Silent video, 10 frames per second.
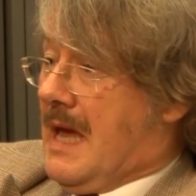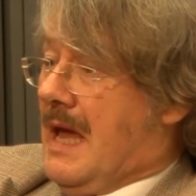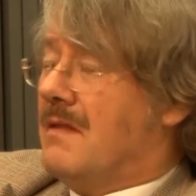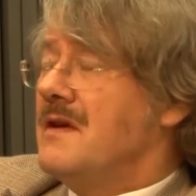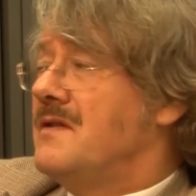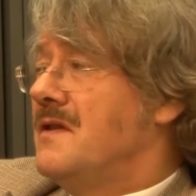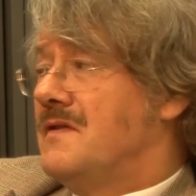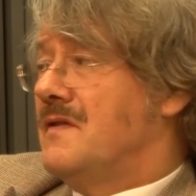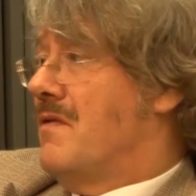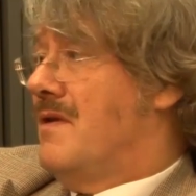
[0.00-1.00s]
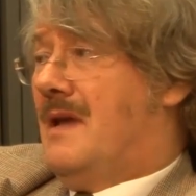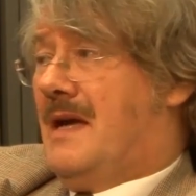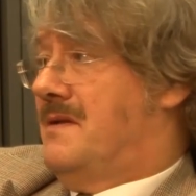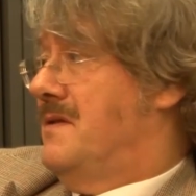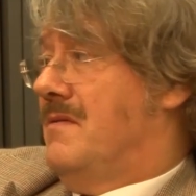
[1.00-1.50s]
And this is the
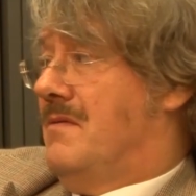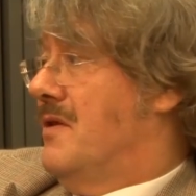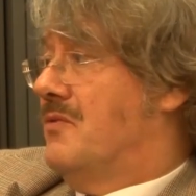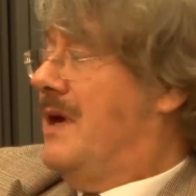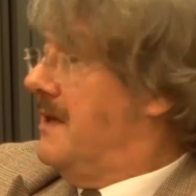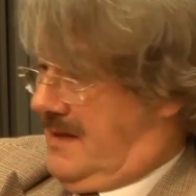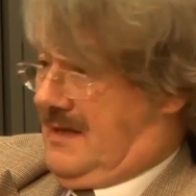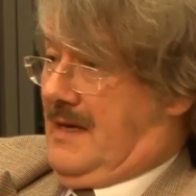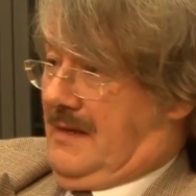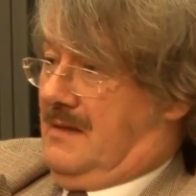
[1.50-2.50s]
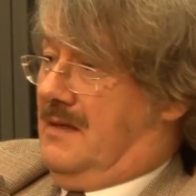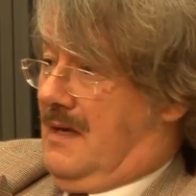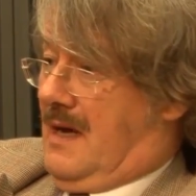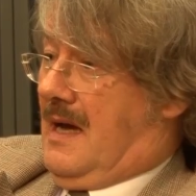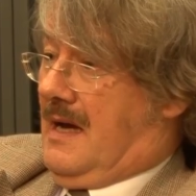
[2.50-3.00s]
lesson, the greatest lesson
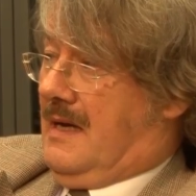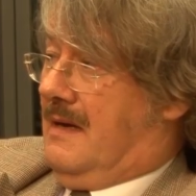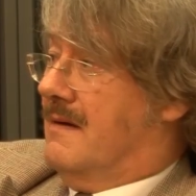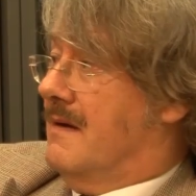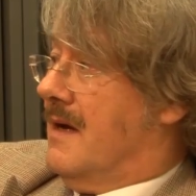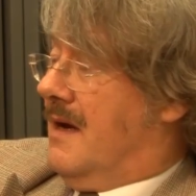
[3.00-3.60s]
I